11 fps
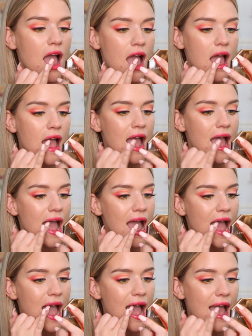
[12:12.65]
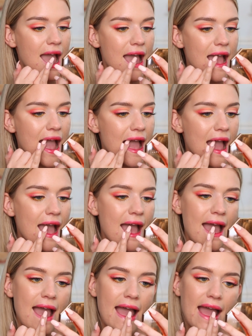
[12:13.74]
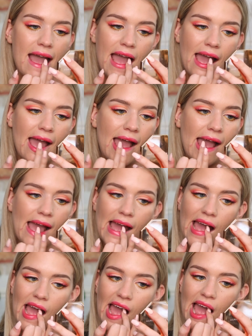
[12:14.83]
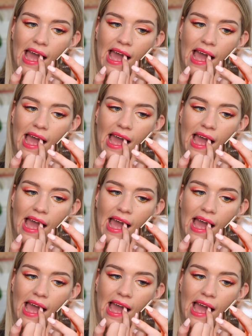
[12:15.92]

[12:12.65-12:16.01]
Nothing is said.